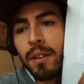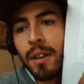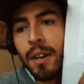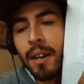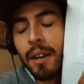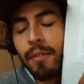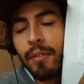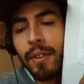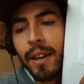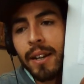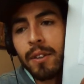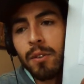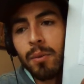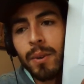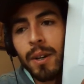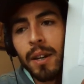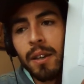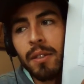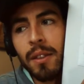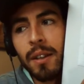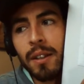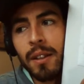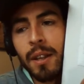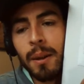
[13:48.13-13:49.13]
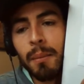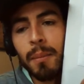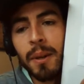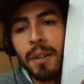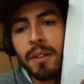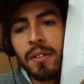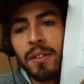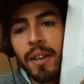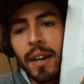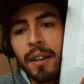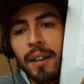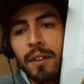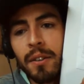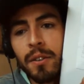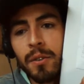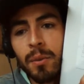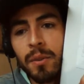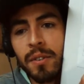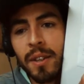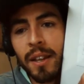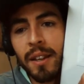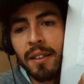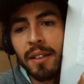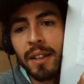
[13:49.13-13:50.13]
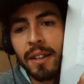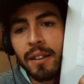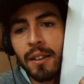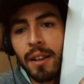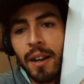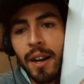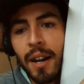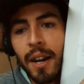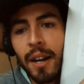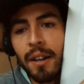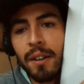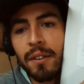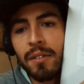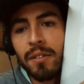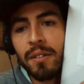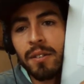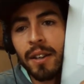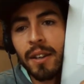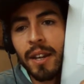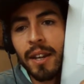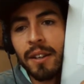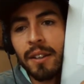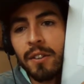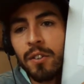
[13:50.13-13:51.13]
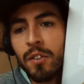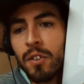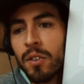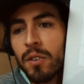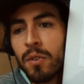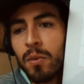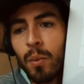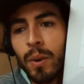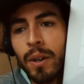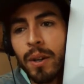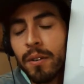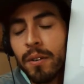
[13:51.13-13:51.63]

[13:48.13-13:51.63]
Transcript: and that's when I think that my sadness was at like the highest, and it just went